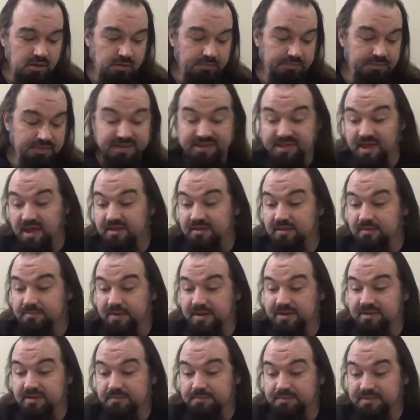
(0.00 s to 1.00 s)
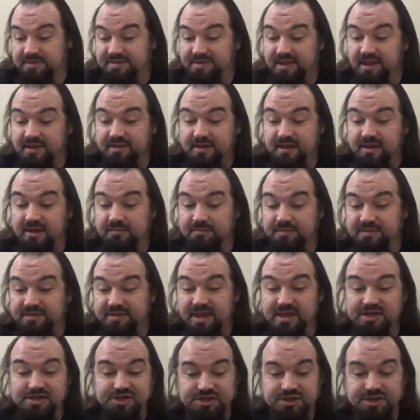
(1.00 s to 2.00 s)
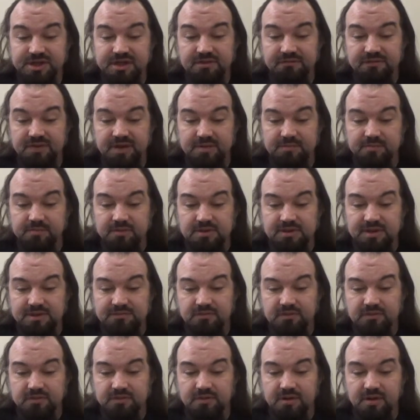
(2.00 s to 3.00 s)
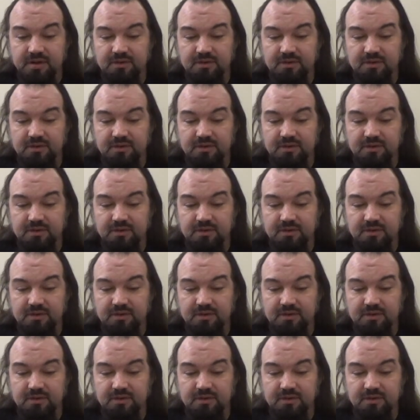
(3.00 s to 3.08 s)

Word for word: taking possession of one of her